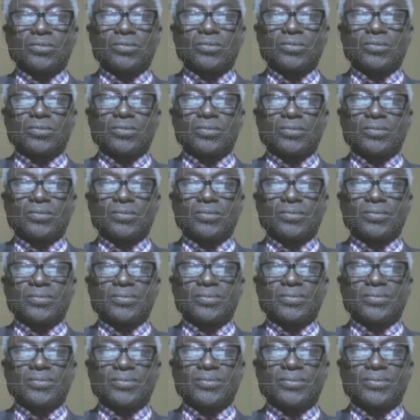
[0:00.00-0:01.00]

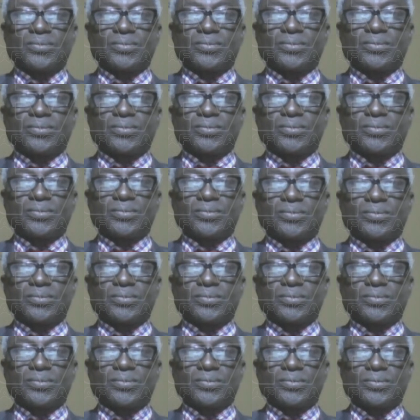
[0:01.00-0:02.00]

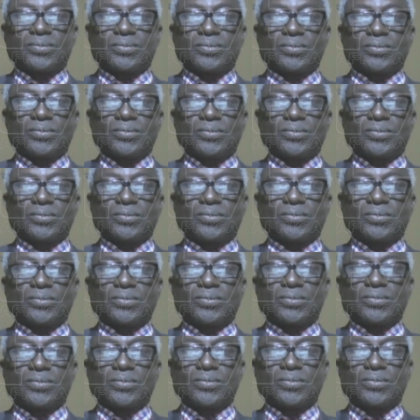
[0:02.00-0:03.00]

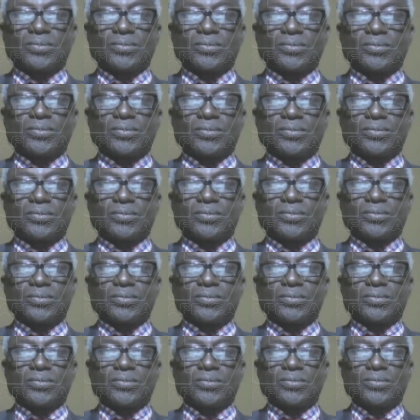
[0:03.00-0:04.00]

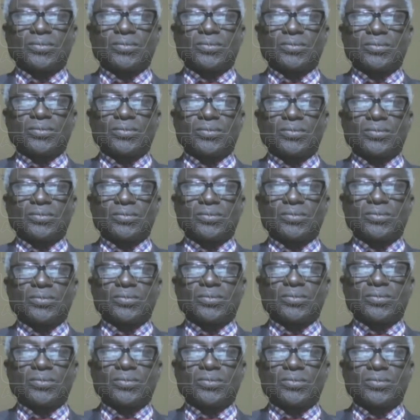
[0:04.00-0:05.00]

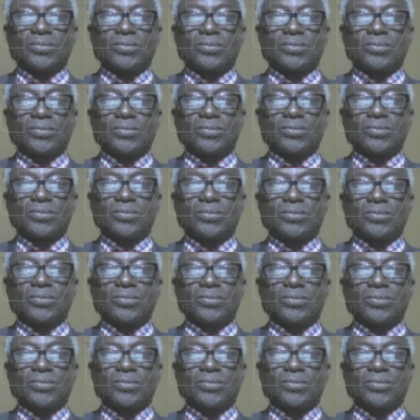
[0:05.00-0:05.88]
(silent)